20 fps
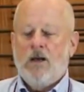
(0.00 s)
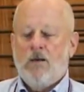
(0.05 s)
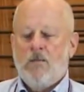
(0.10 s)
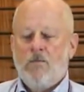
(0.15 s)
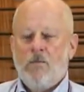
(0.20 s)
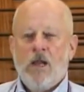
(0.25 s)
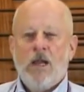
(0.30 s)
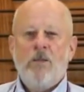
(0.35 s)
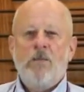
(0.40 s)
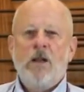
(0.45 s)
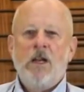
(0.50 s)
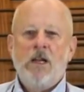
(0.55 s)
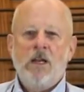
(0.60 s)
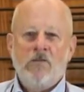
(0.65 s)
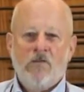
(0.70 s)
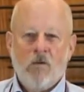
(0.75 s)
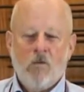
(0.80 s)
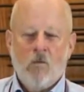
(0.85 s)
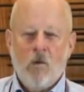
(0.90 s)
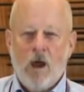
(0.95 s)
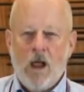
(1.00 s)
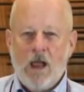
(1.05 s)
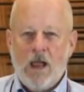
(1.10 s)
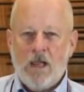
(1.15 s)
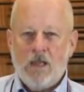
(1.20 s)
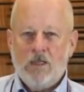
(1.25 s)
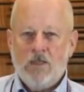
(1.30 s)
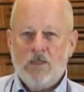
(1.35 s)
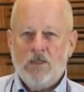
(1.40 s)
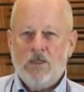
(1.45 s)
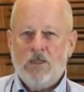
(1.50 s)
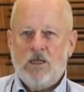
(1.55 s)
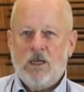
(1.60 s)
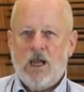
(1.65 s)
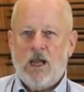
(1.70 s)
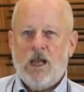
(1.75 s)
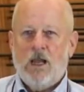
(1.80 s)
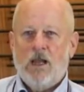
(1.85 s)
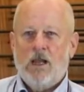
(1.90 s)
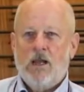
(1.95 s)
many different ways
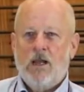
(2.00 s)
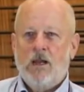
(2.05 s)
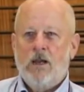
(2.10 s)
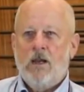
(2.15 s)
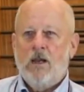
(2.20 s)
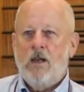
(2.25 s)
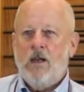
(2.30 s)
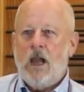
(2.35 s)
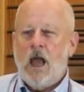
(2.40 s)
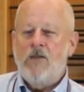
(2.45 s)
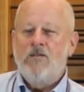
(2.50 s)
and